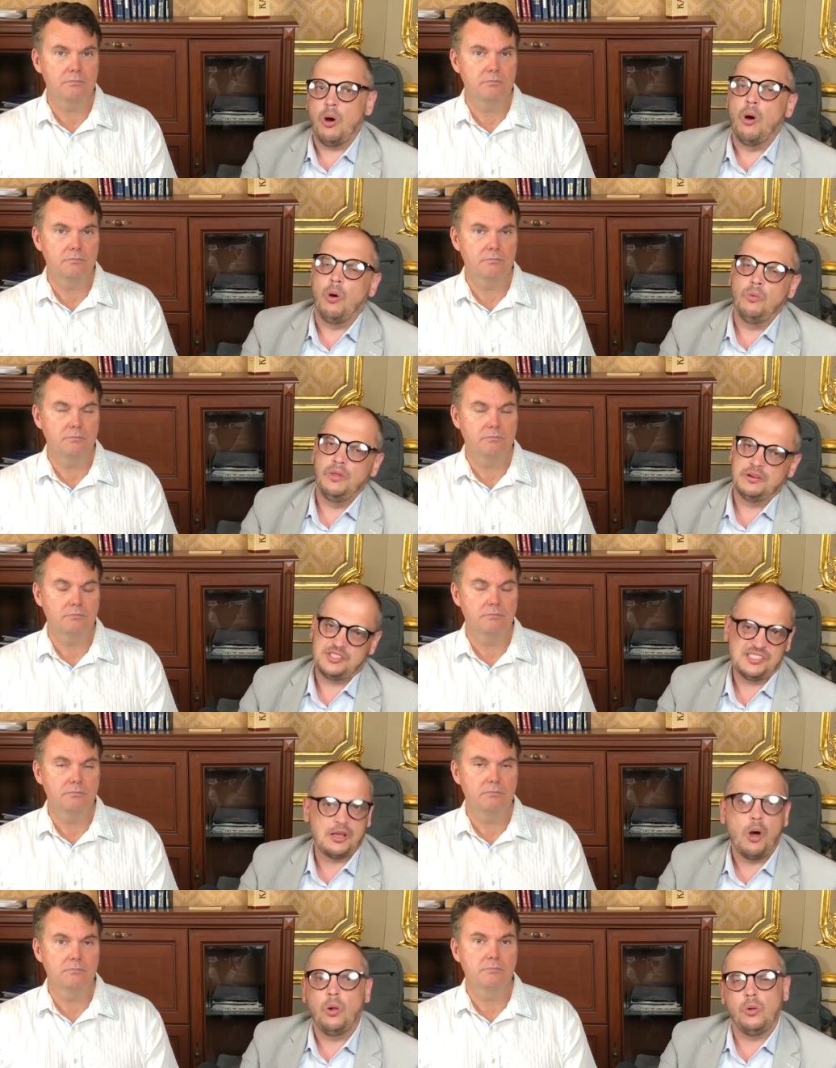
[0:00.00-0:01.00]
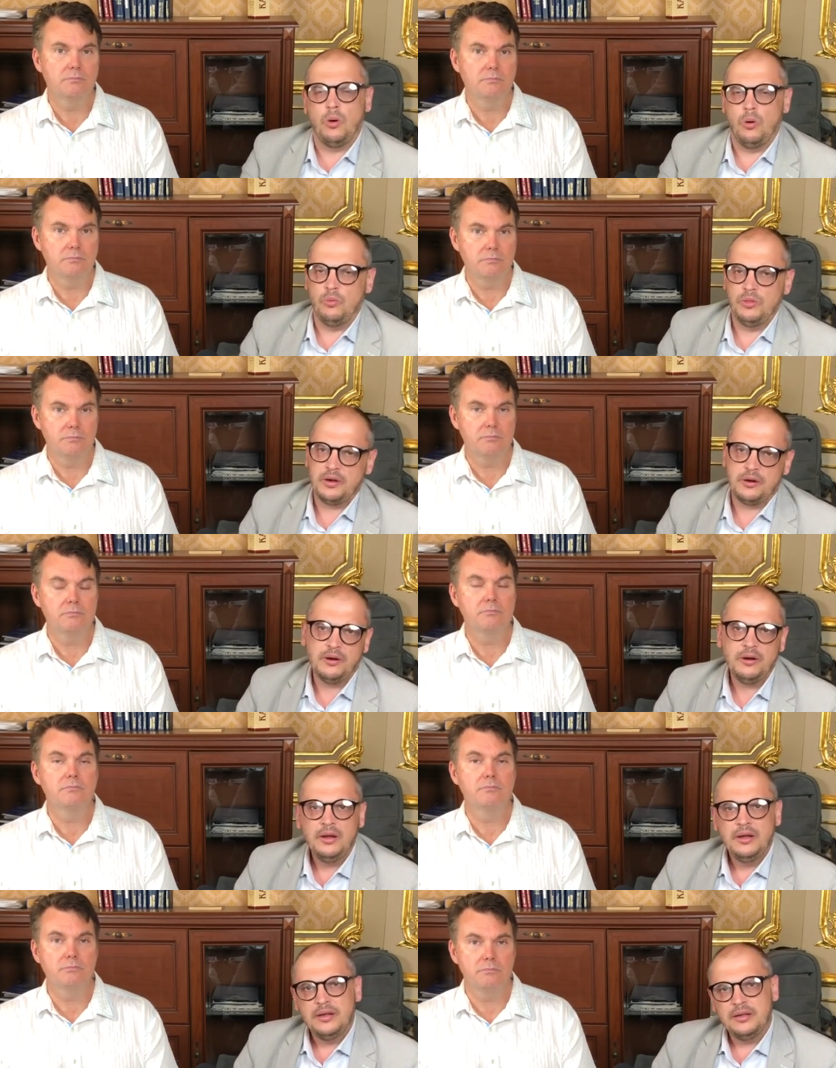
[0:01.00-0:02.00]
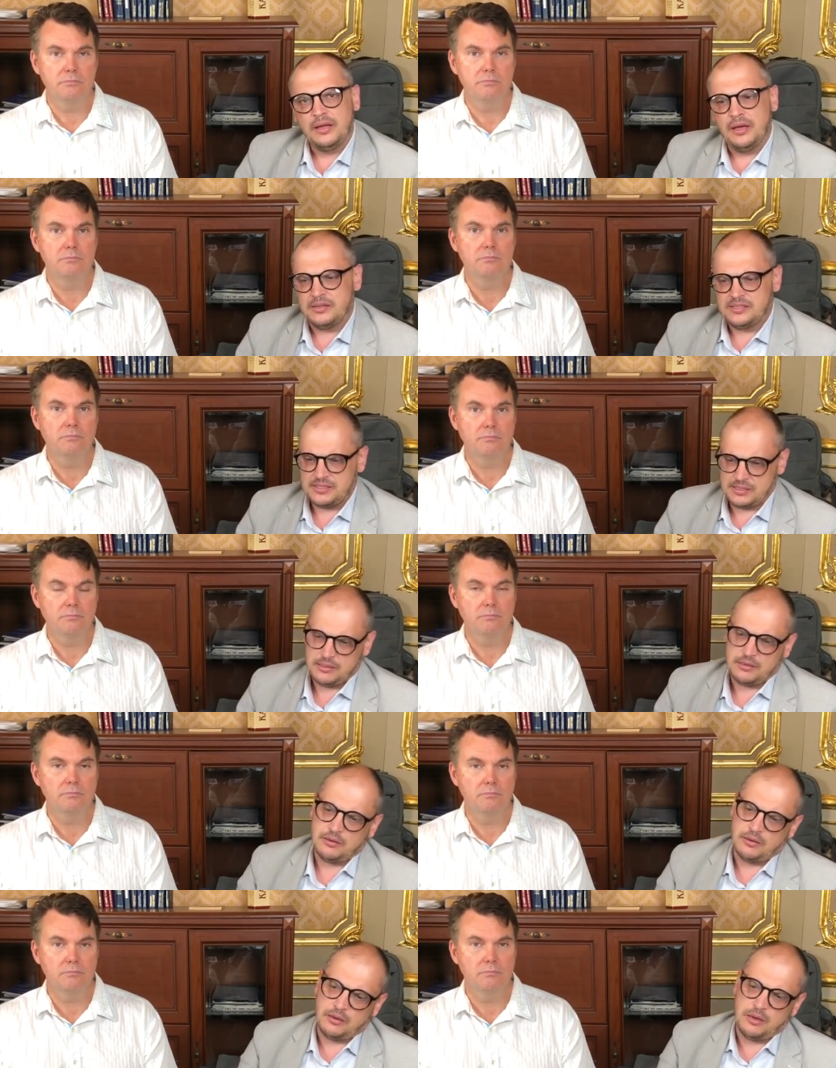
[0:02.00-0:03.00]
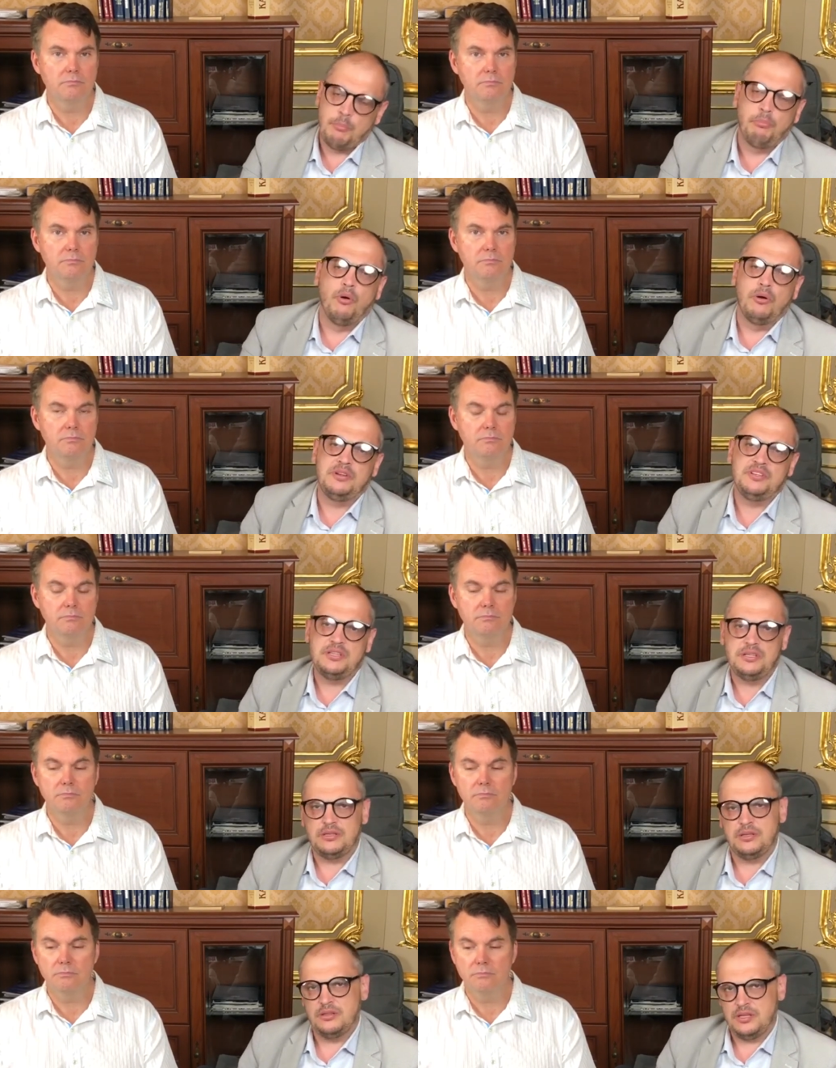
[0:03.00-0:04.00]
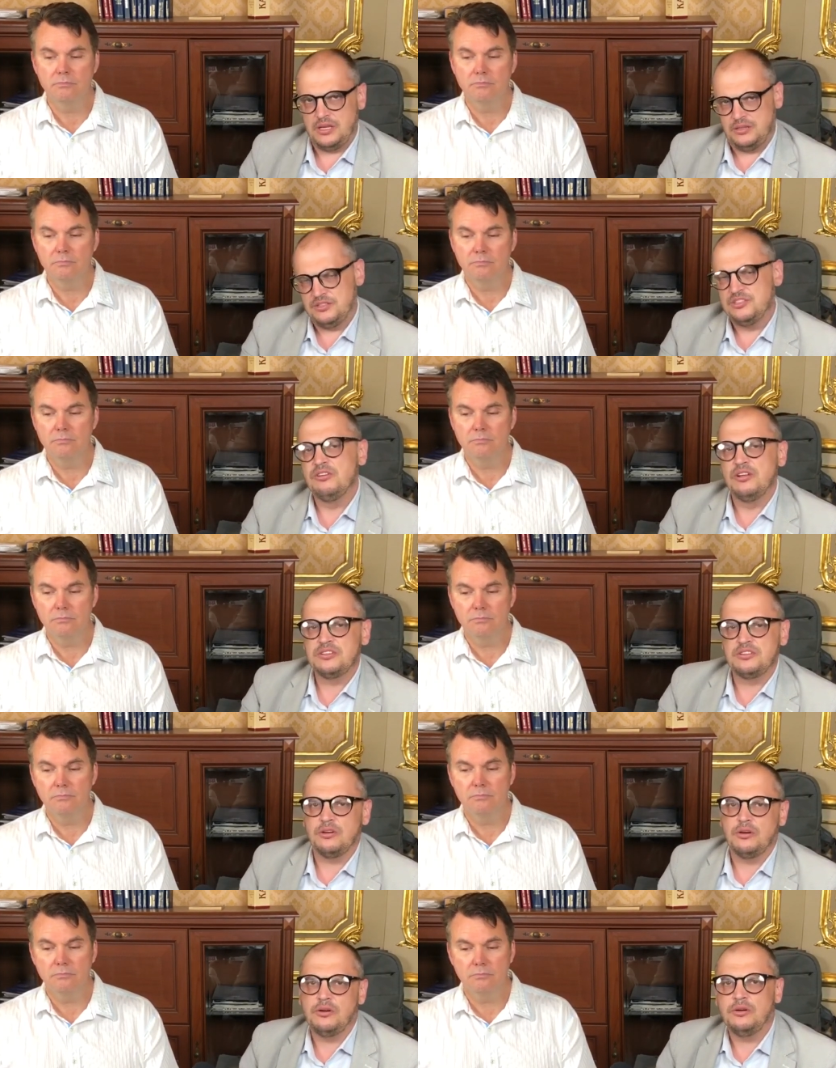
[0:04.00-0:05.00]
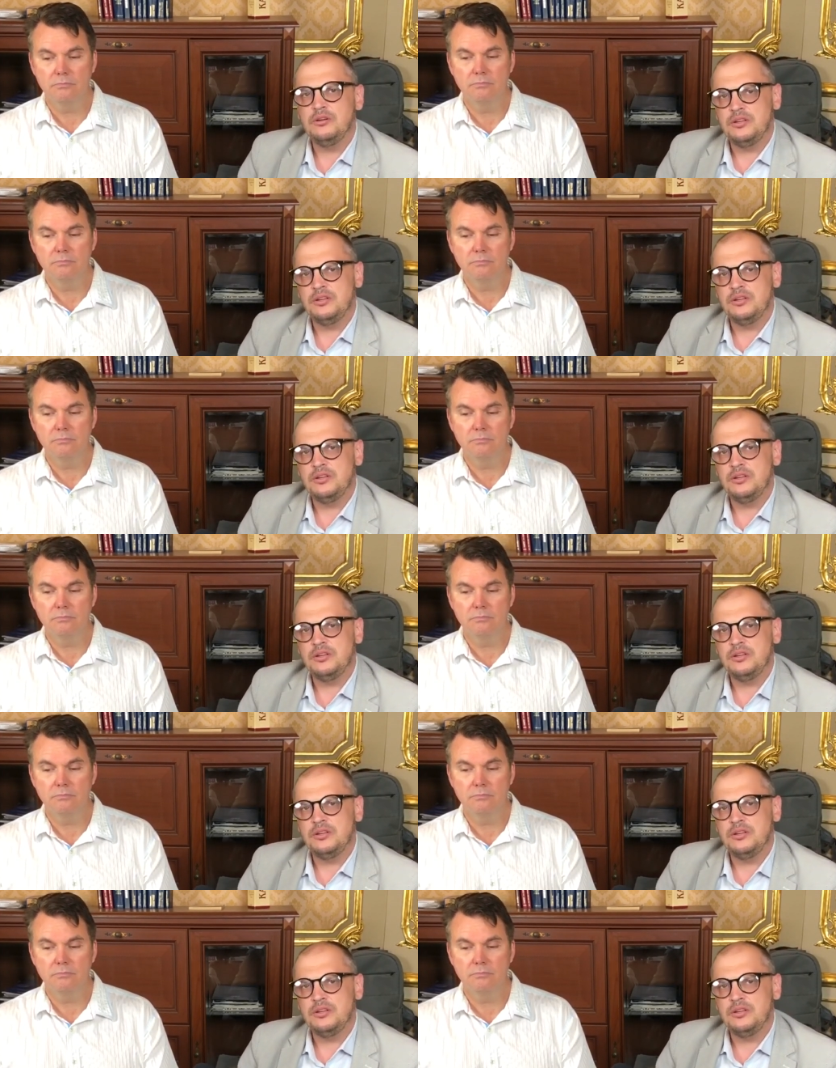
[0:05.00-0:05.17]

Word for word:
Speaker 1: owner, sole owner. Yes, uh, appointing the director.